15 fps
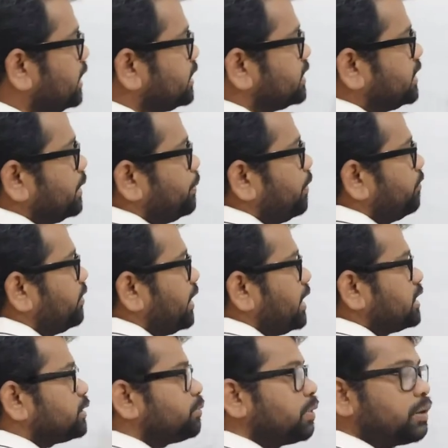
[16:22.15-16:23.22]
Step up
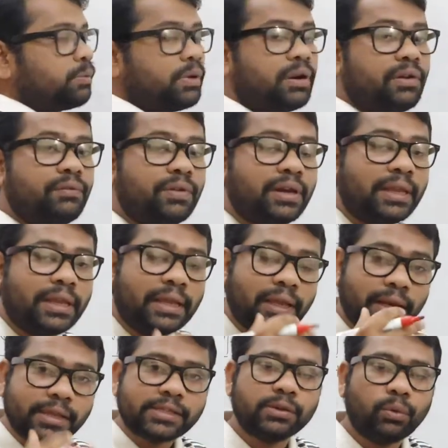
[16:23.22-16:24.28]
transformer will
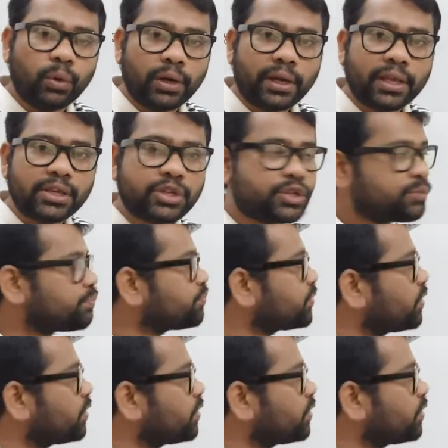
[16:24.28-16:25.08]
increase the voltage,